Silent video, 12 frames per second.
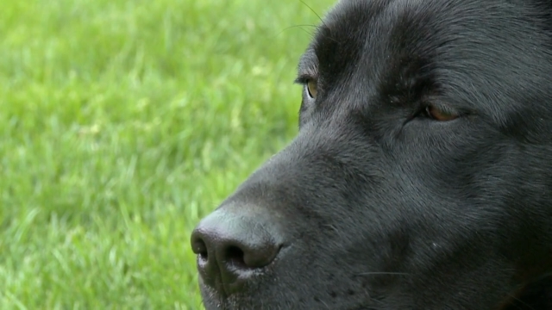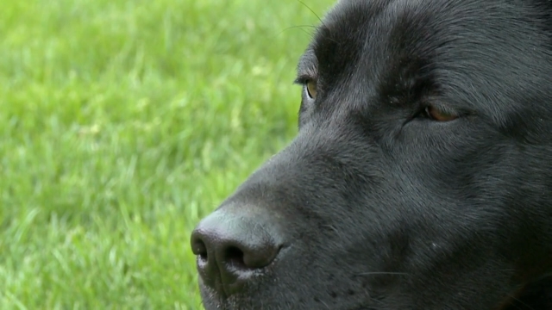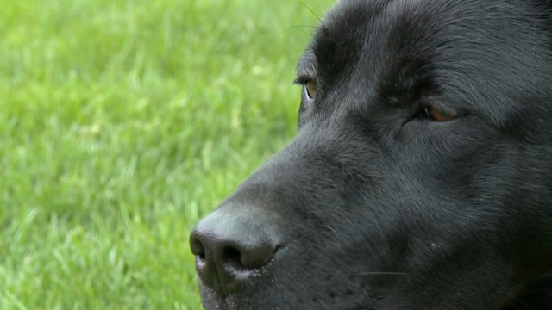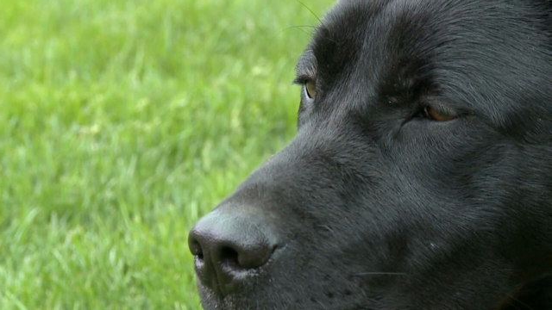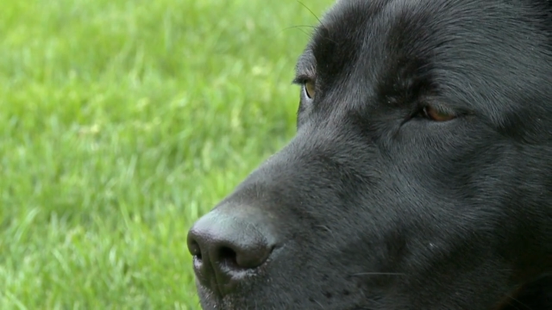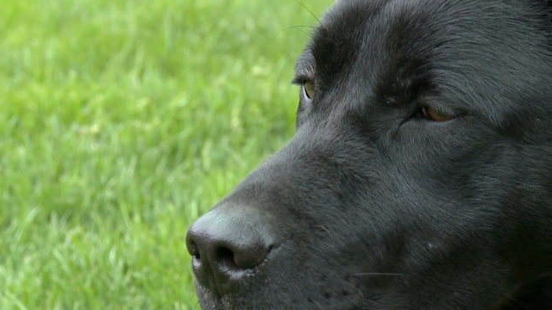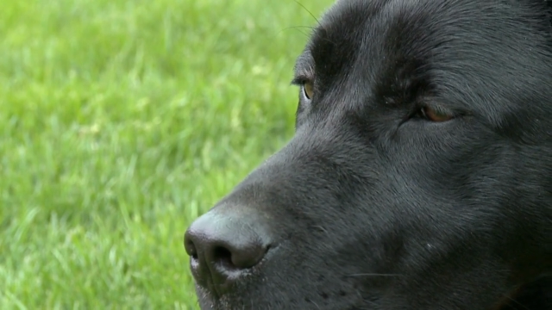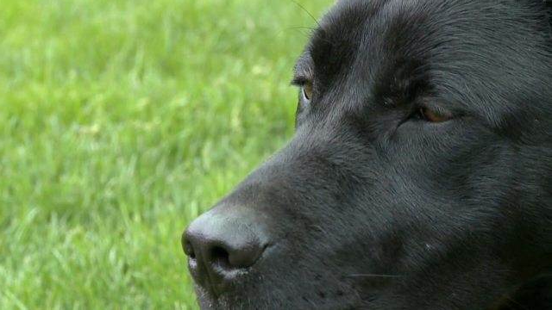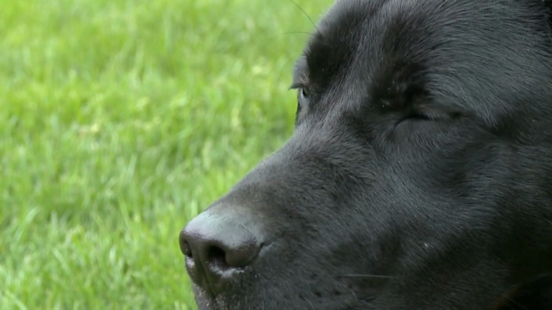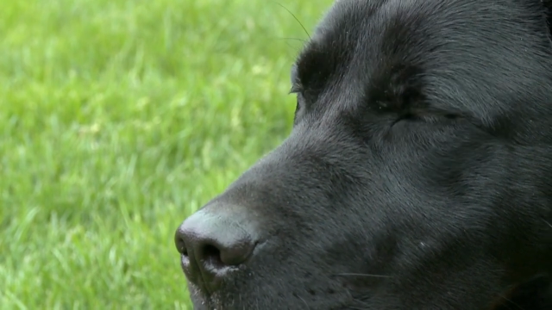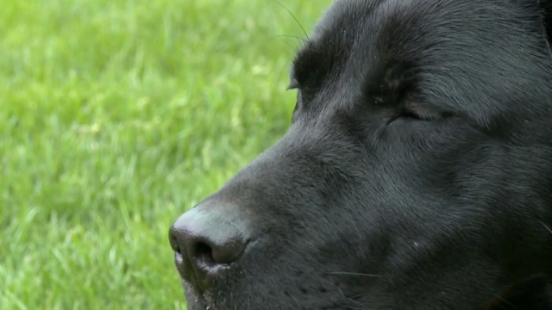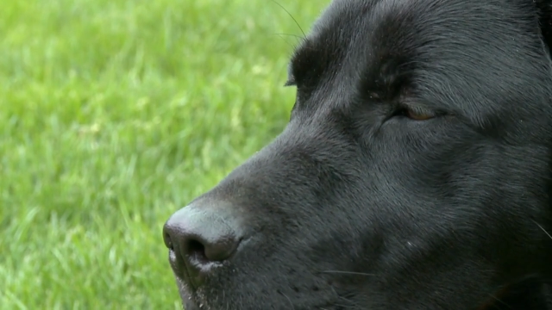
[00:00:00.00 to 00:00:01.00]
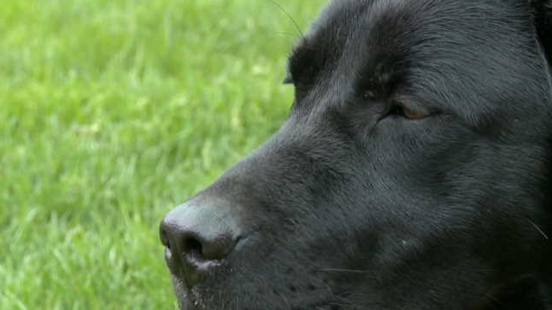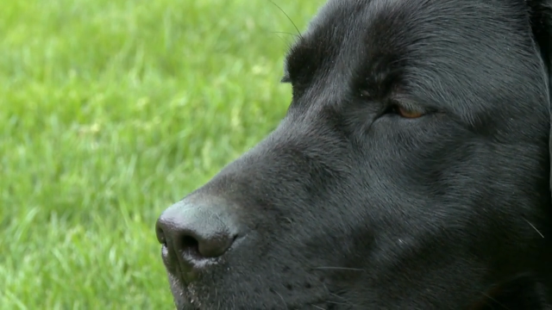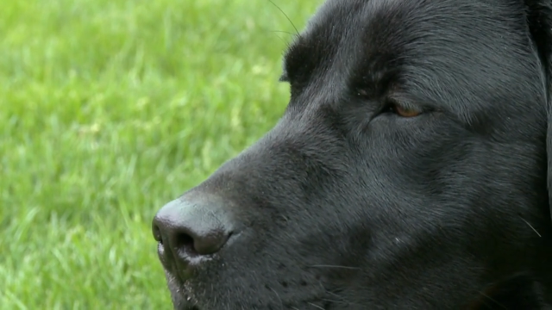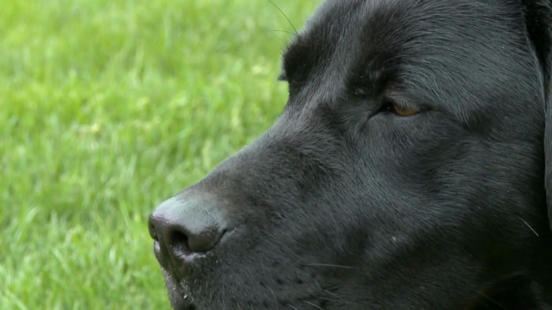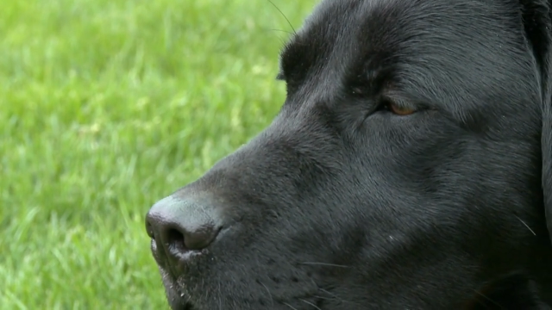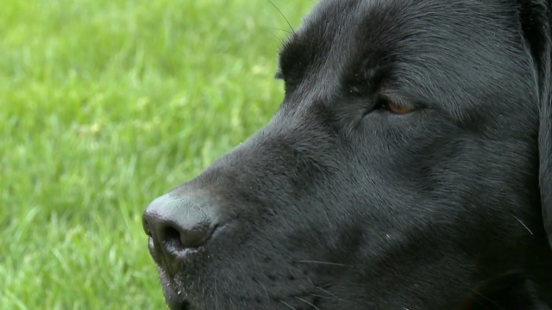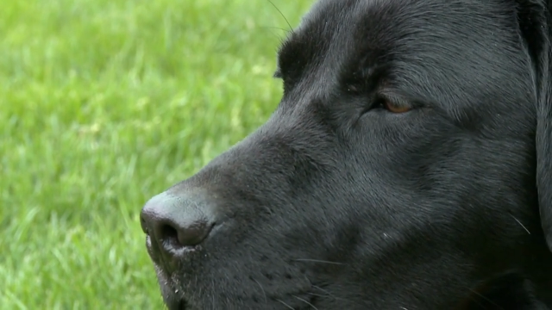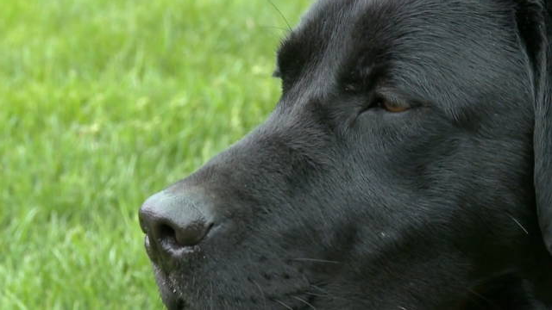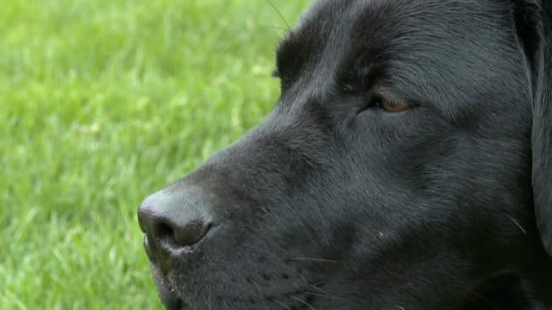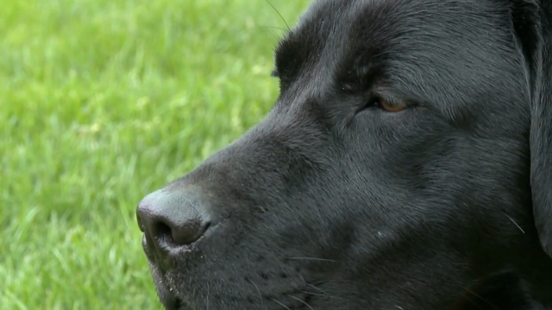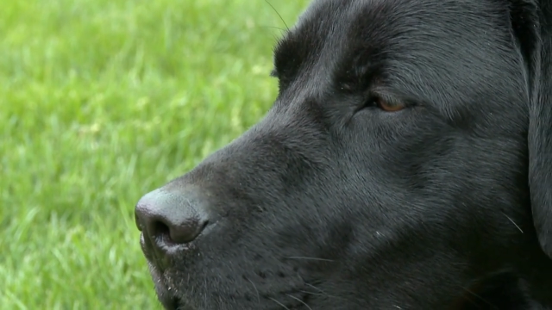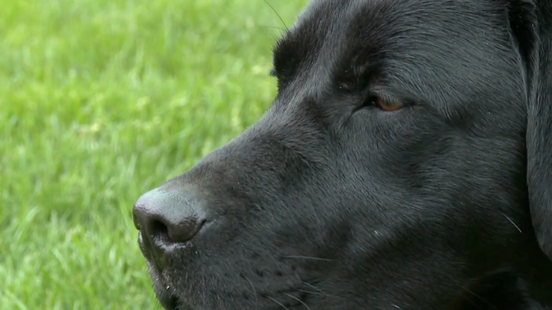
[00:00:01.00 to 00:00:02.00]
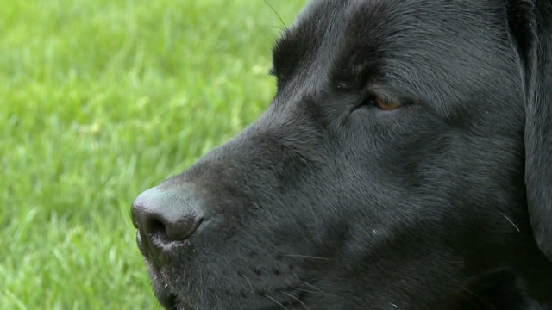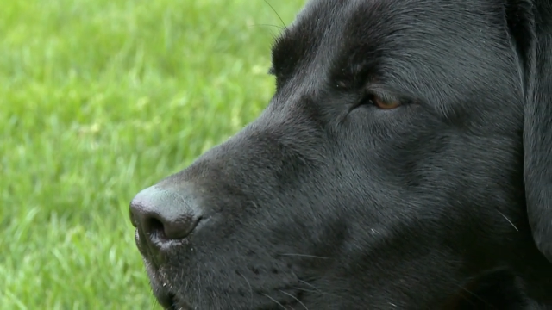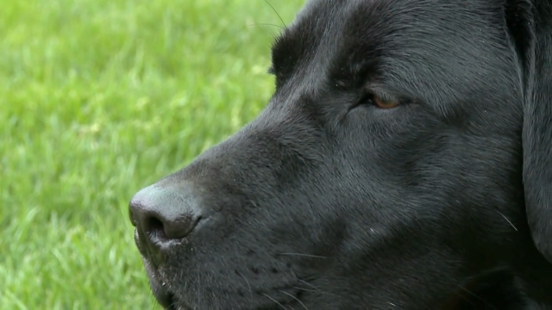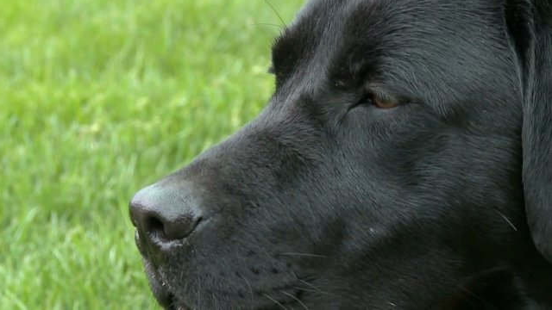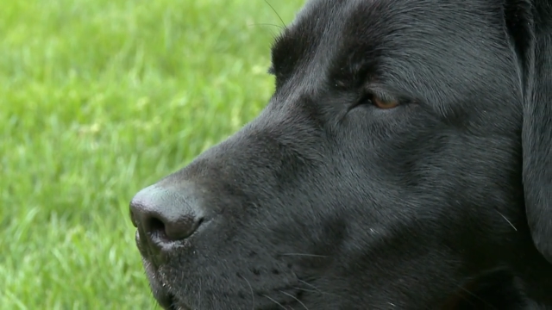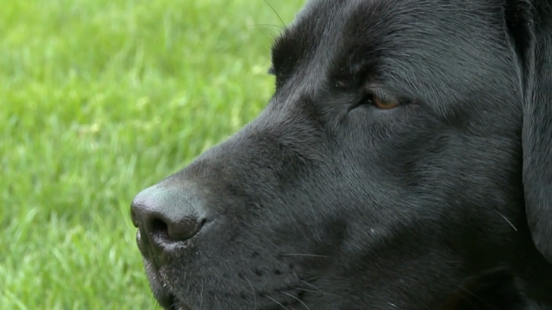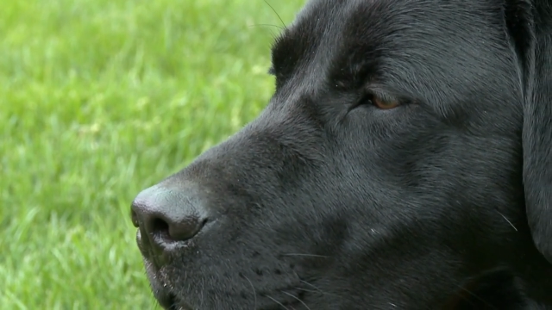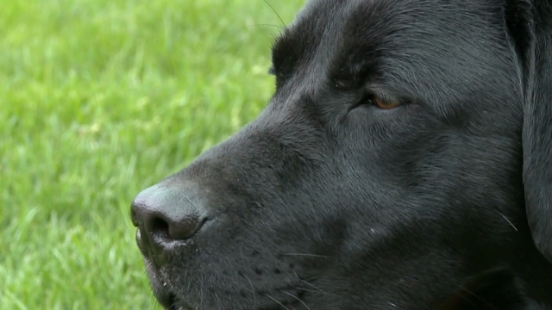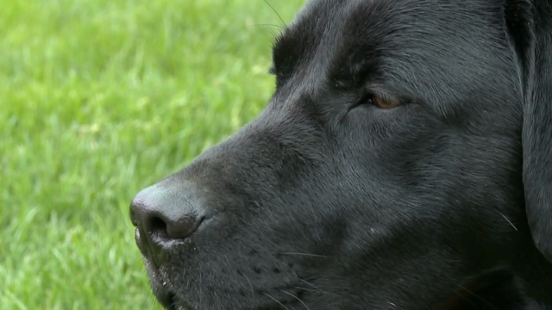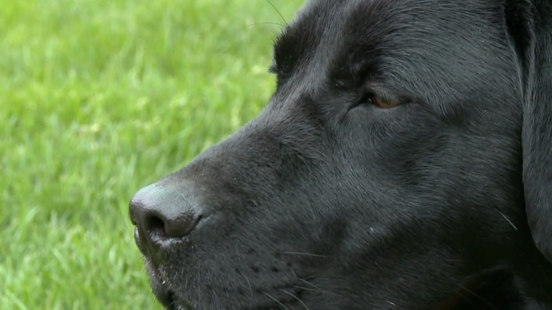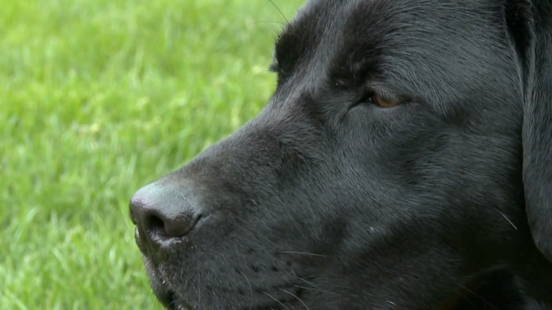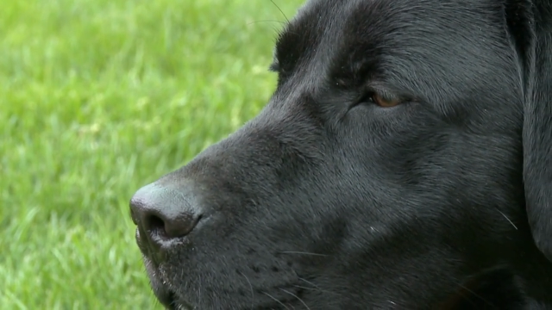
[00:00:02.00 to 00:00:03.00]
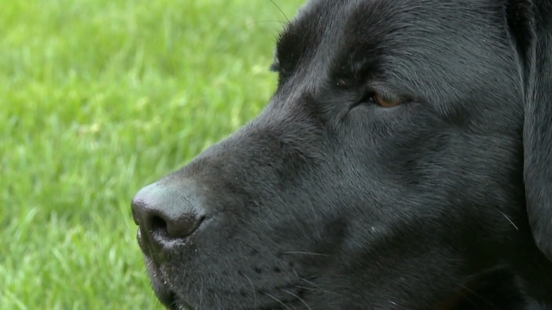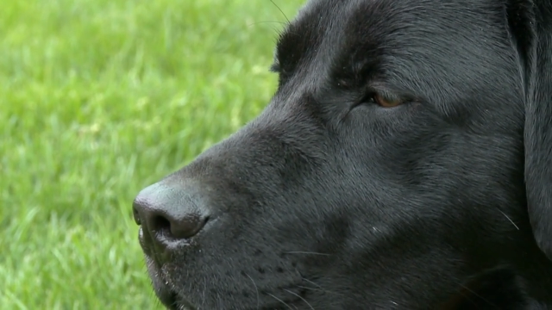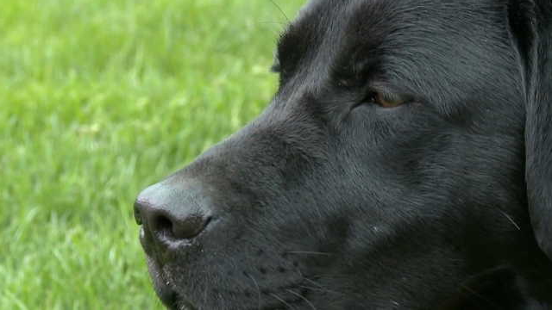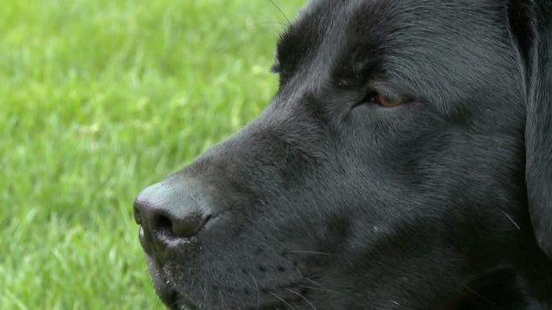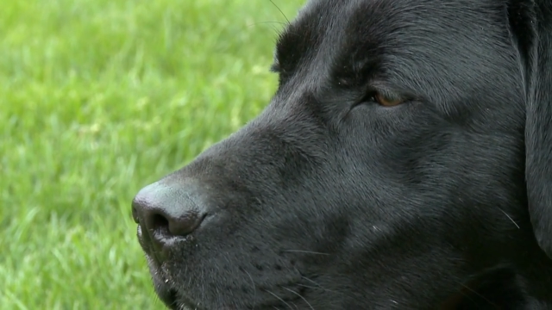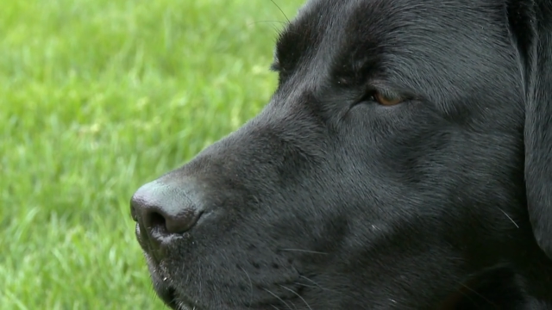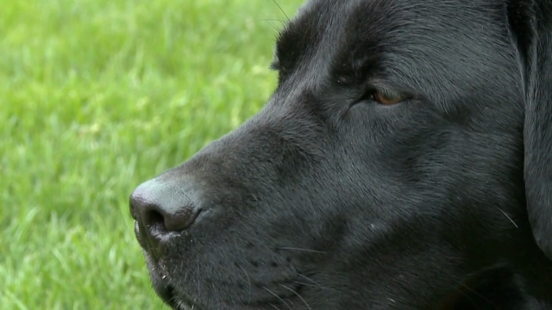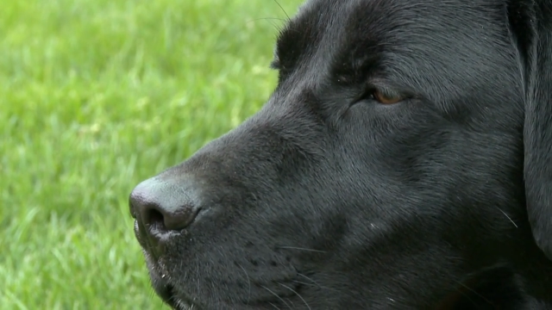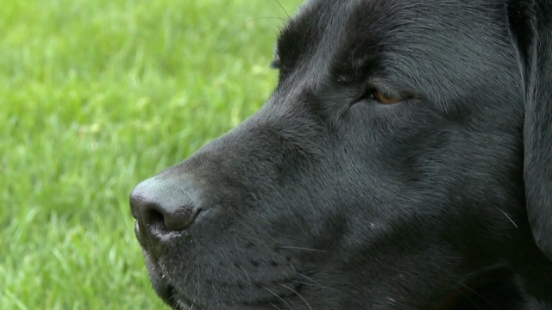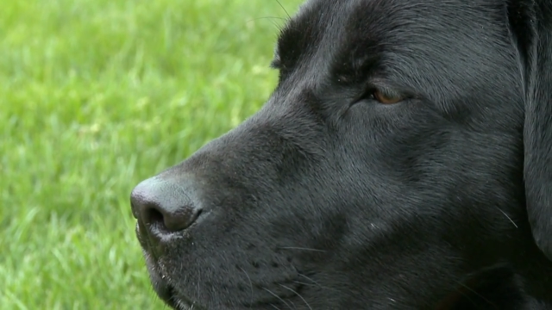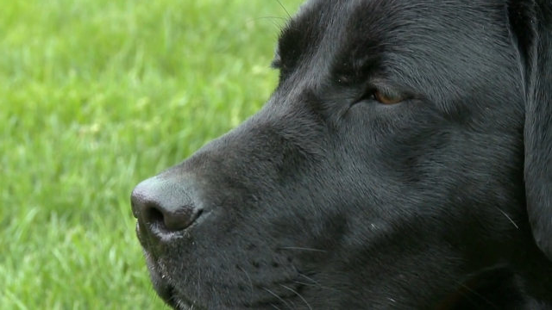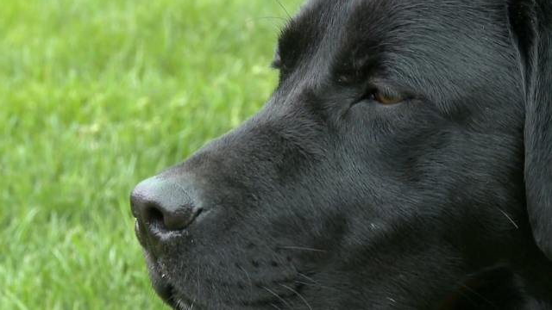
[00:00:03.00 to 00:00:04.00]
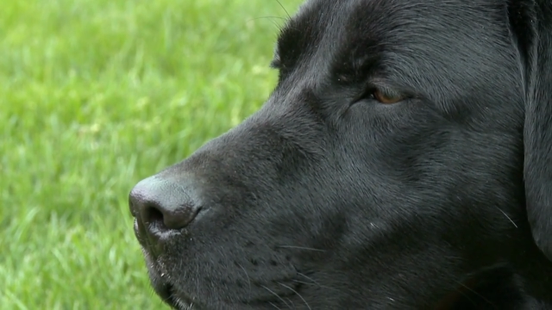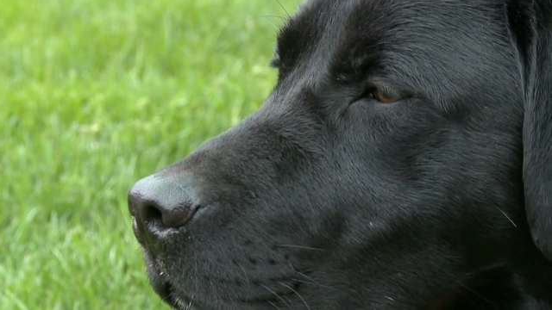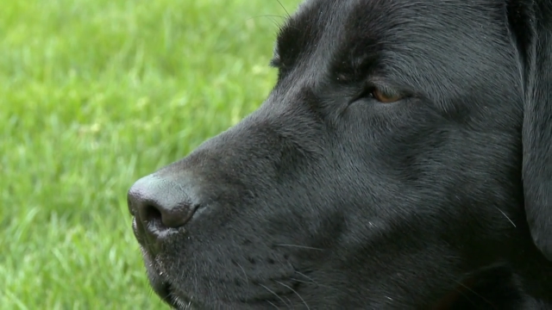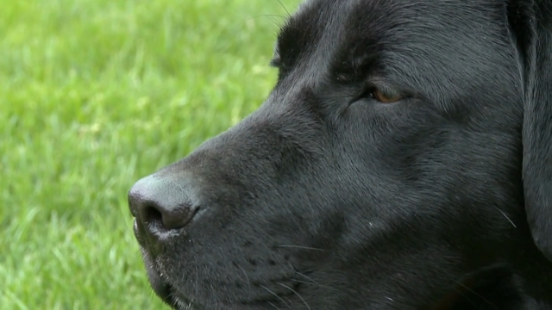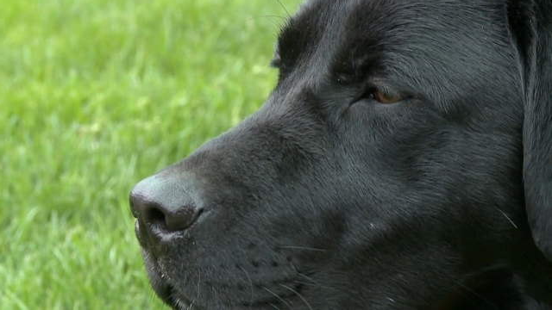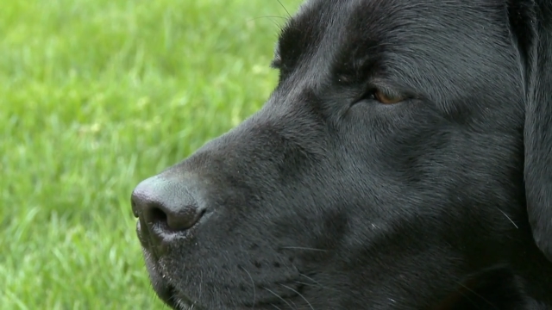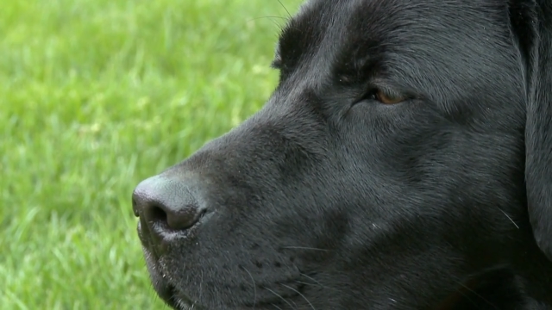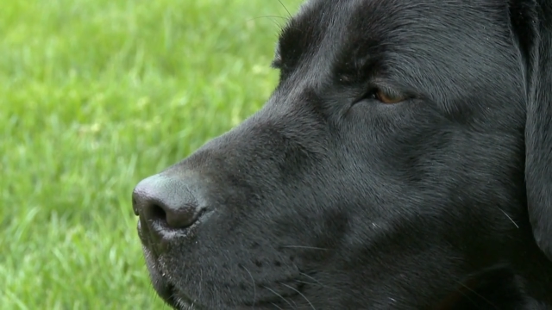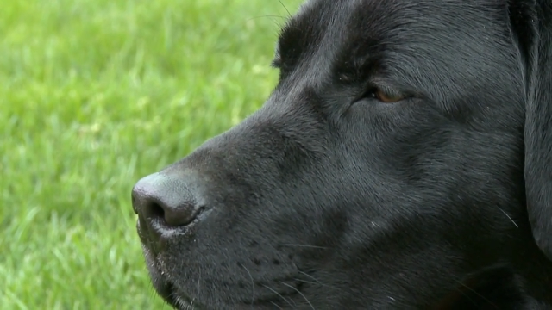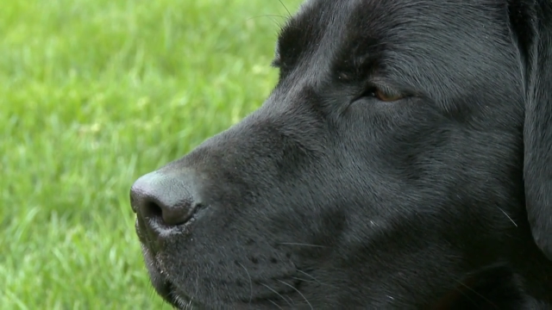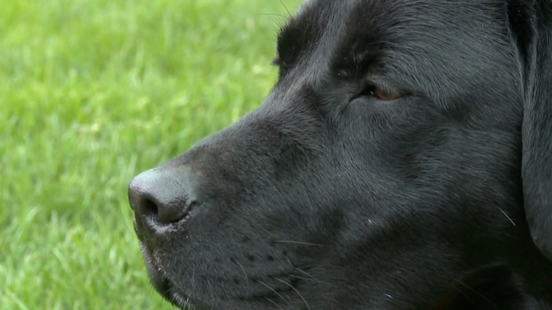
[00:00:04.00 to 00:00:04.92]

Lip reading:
[unreadable: no face in view]